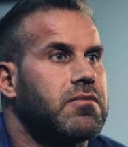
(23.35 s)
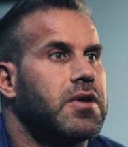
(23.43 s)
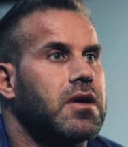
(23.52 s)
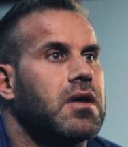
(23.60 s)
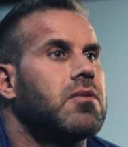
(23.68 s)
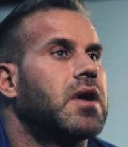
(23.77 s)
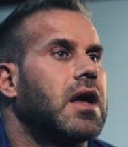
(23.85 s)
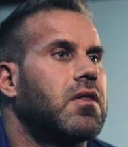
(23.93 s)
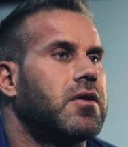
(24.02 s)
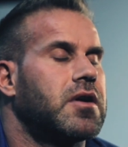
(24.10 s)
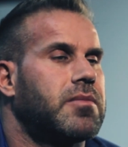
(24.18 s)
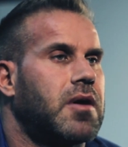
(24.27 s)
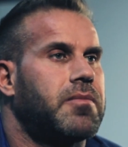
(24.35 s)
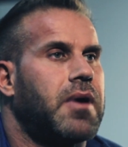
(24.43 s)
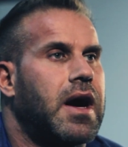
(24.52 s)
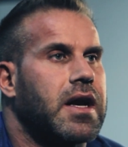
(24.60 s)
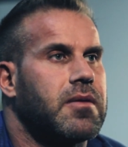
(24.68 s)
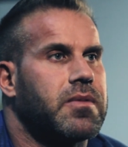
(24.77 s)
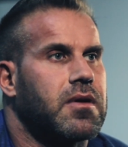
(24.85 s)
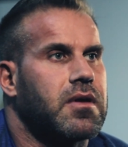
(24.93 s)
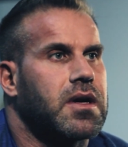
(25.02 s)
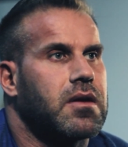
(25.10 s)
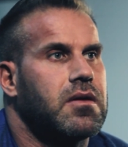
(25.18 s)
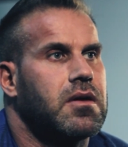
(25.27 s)
And really, when I learned about
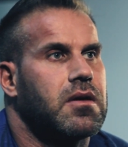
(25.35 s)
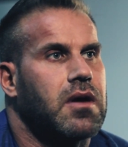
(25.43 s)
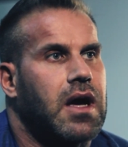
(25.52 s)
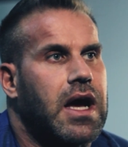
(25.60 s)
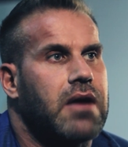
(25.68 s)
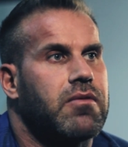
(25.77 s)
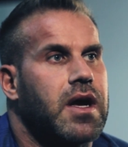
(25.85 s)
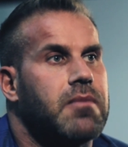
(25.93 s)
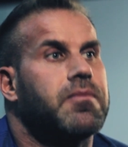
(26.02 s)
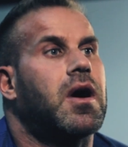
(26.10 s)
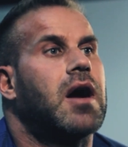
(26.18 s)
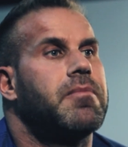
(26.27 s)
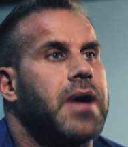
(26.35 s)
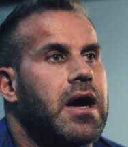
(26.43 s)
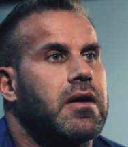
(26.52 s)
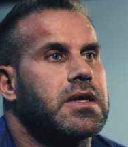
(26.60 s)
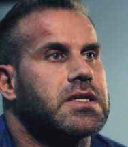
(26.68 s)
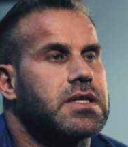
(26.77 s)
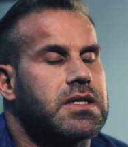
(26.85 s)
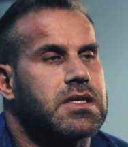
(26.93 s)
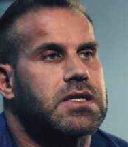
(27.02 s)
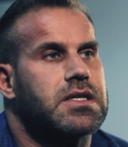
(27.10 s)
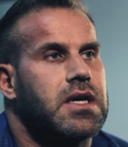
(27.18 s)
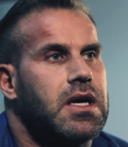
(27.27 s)
bodybuilding, I read Bob
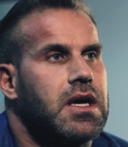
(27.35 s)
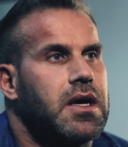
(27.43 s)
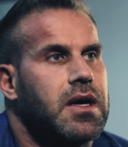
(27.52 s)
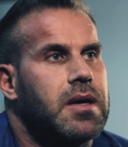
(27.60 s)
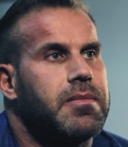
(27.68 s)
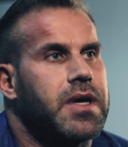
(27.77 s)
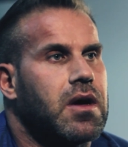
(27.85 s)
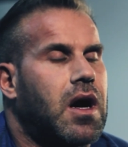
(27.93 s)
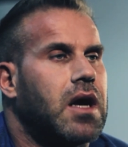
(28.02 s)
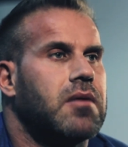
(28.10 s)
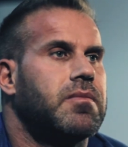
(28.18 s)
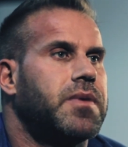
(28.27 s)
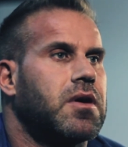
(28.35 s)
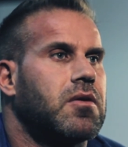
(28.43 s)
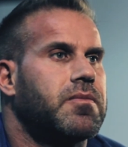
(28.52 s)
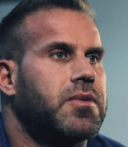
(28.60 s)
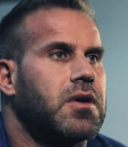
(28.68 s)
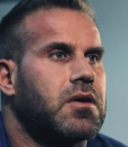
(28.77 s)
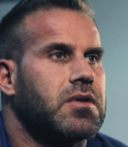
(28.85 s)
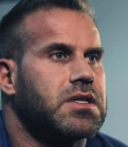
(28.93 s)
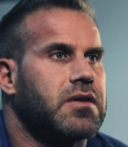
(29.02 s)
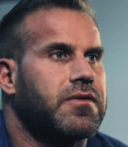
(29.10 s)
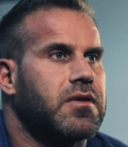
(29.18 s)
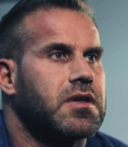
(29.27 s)
Paris's Beyond Built book
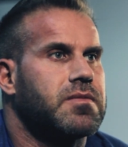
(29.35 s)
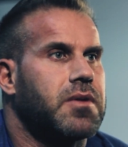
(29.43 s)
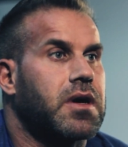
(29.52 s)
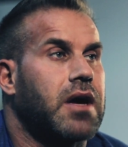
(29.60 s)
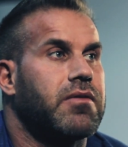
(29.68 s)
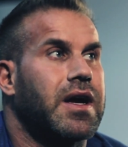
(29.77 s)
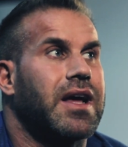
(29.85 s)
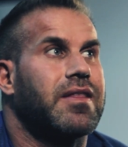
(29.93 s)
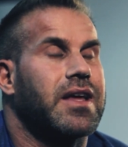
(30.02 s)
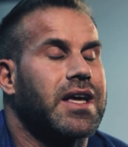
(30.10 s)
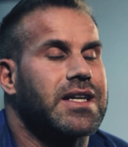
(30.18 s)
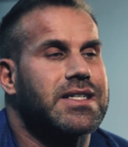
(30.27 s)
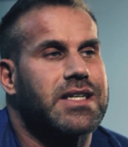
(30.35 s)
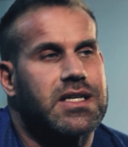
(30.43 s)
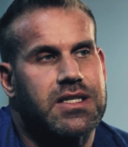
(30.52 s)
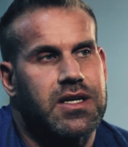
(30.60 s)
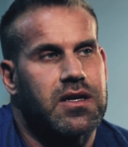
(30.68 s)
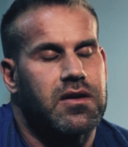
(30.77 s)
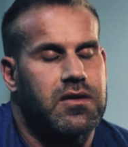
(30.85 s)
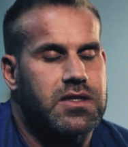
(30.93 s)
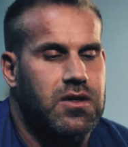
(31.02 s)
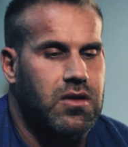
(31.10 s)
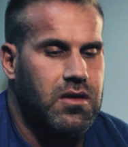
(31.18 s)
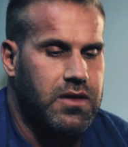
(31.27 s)
was the first book I read, I think, at sixteen
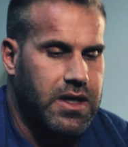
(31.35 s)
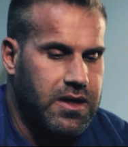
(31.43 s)
years old.